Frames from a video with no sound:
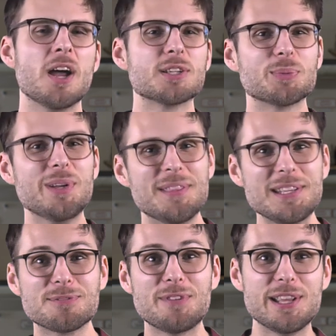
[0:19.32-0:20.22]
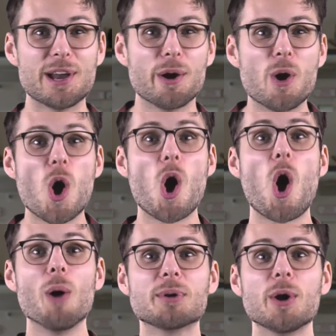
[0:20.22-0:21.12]
So in this video,
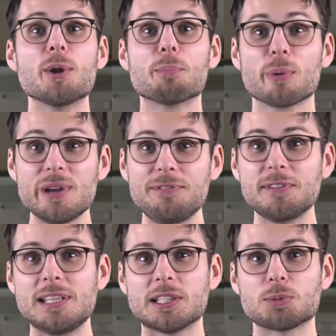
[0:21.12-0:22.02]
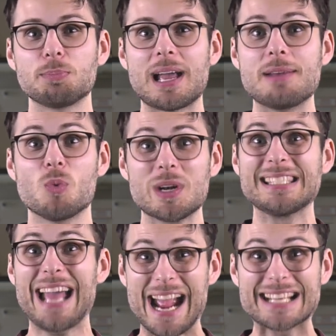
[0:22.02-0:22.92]
I'm going to briefly explain what
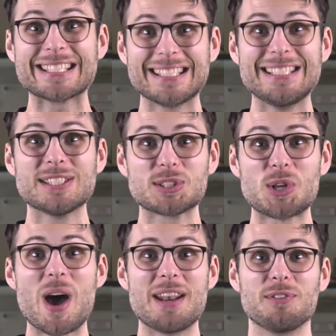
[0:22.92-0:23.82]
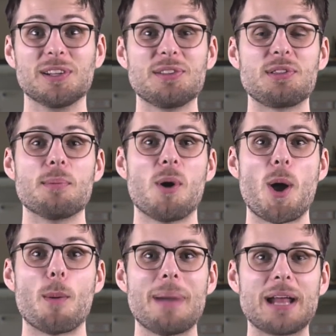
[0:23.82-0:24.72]
is actually inside of a
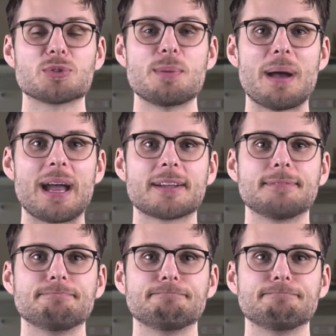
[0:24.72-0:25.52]
lithium-ion battery pack.